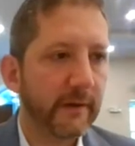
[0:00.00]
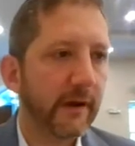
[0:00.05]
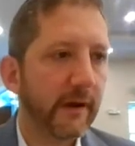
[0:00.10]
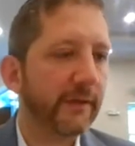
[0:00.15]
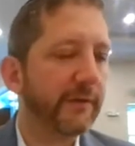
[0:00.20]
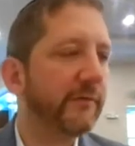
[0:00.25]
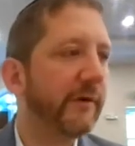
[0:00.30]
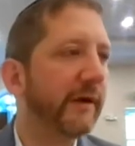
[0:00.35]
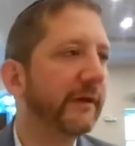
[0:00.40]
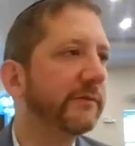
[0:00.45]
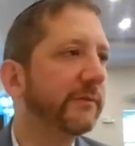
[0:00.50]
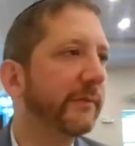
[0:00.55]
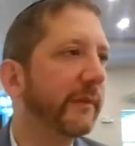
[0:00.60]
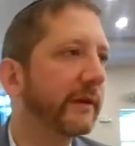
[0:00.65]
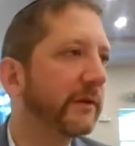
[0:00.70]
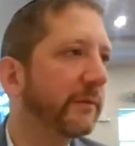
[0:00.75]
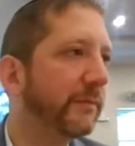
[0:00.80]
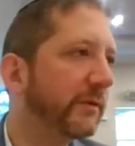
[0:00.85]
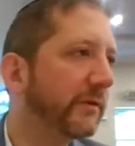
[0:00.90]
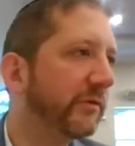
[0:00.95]
On the resume,
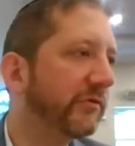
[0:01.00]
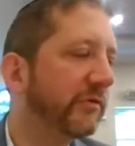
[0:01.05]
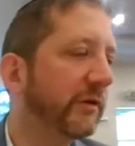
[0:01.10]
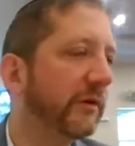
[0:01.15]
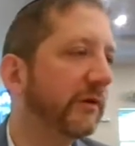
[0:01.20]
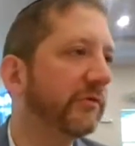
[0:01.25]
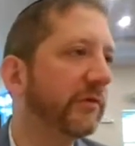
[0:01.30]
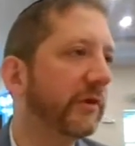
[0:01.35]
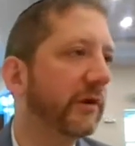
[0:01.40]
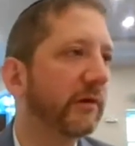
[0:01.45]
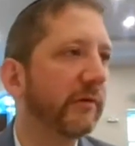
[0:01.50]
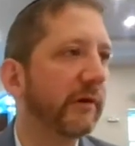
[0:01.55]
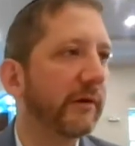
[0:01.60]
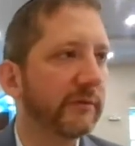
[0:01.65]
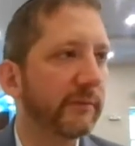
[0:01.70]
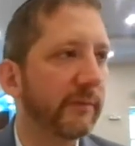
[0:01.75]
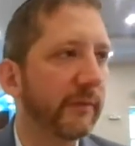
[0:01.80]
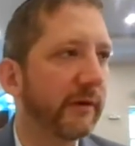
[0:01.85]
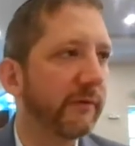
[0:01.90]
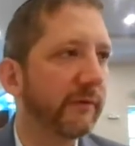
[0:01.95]
you put the shidduch
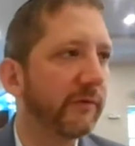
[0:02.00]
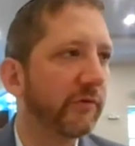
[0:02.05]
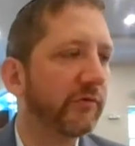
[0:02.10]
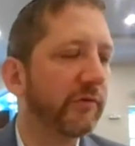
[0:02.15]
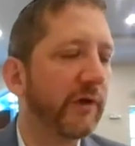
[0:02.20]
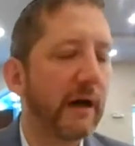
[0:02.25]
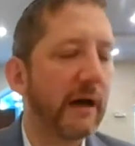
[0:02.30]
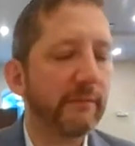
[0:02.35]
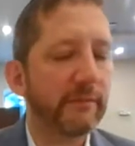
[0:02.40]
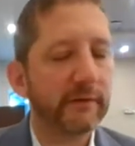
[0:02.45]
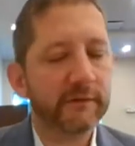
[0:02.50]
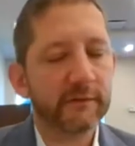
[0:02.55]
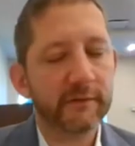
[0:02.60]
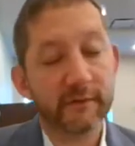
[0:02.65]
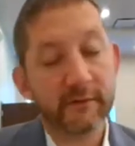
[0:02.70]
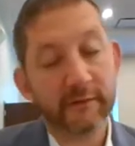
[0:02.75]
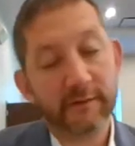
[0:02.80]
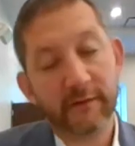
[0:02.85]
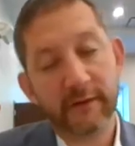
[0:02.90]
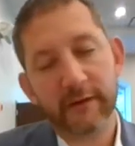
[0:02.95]
resume for Shabbos.
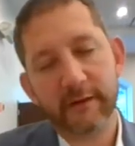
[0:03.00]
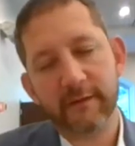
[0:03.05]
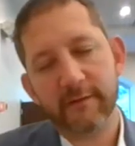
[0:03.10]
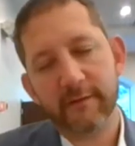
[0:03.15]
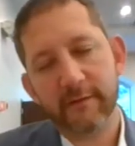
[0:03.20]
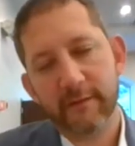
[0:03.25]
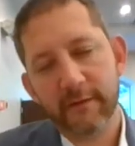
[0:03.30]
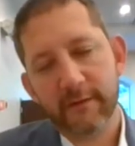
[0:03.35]
It's like,